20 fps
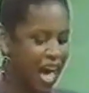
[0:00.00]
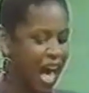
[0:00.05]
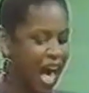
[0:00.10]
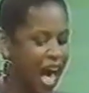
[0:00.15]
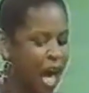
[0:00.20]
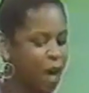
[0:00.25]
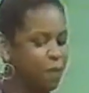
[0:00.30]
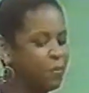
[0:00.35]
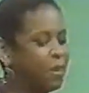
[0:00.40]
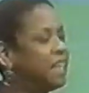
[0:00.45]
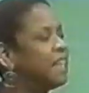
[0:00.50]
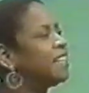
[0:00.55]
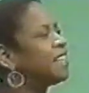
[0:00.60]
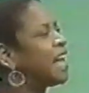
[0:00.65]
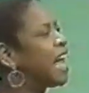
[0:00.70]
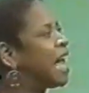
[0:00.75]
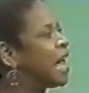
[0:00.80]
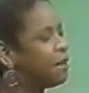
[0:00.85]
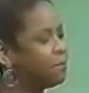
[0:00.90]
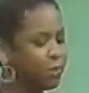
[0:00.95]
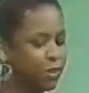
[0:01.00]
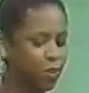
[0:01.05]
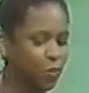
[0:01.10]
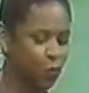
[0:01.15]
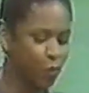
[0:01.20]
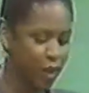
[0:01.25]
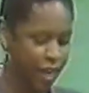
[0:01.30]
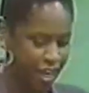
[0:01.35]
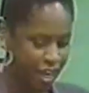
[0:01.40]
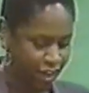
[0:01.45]
how many times
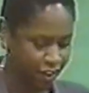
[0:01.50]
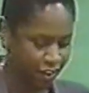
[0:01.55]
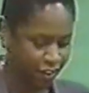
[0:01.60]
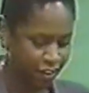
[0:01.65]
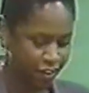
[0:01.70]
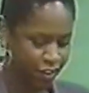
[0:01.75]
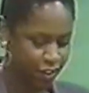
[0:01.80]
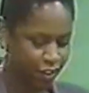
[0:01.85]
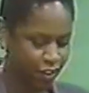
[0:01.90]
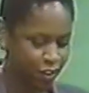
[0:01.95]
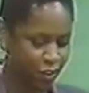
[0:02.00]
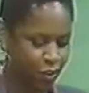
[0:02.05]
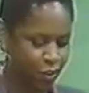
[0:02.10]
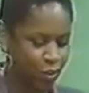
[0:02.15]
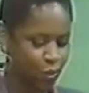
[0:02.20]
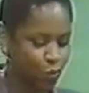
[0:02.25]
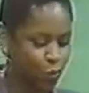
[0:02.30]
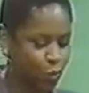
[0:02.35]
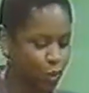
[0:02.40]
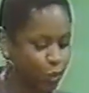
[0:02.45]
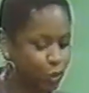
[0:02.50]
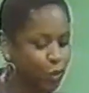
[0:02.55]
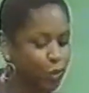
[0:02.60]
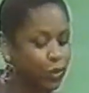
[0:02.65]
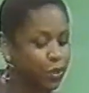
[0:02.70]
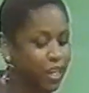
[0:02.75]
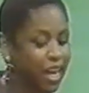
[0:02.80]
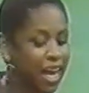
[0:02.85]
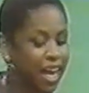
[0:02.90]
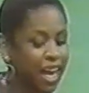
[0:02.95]
a week would
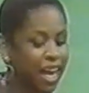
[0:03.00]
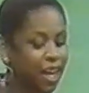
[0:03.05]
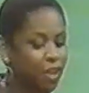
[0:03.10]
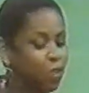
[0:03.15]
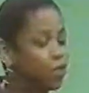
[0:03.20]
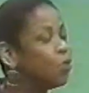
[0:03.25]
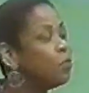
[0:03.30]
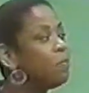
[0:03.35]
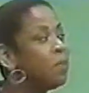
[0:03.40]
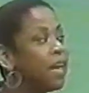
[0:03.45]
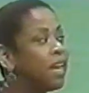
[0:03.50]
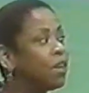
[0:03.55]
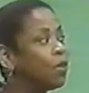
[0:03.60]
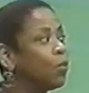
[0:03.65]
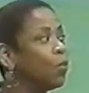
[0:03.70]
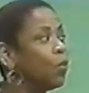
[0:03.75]
you say you make